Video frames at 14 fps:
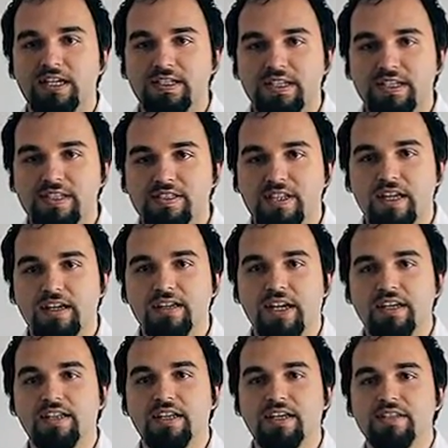the exact
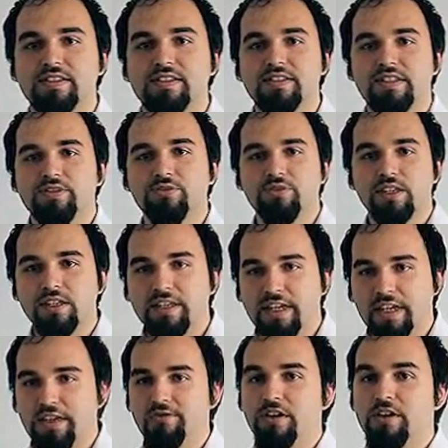guidelines that Google
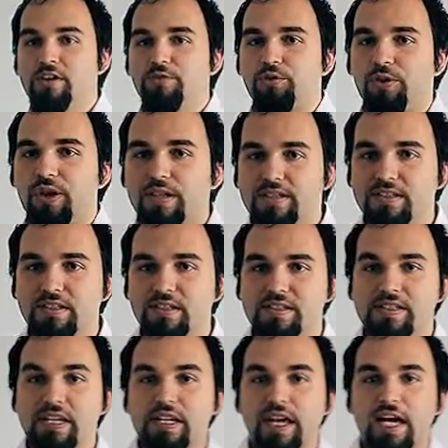gave for articles.
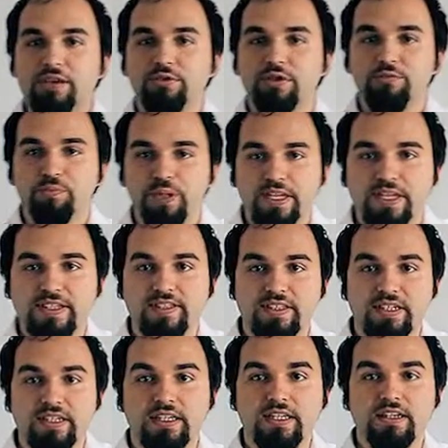And we've placed
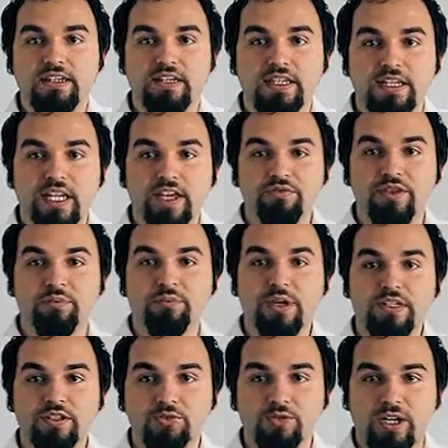in an even
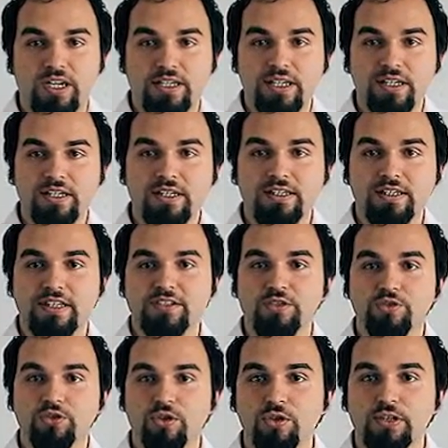better one that's
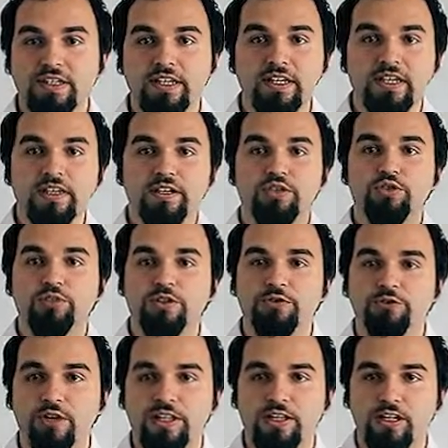called
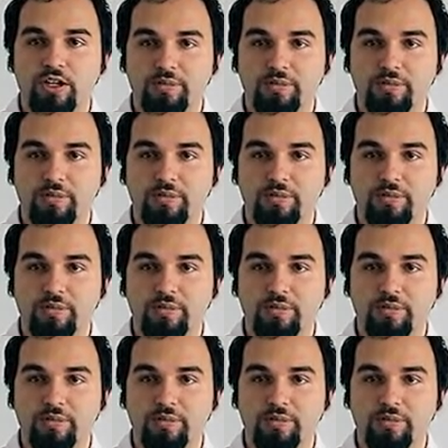human-friendly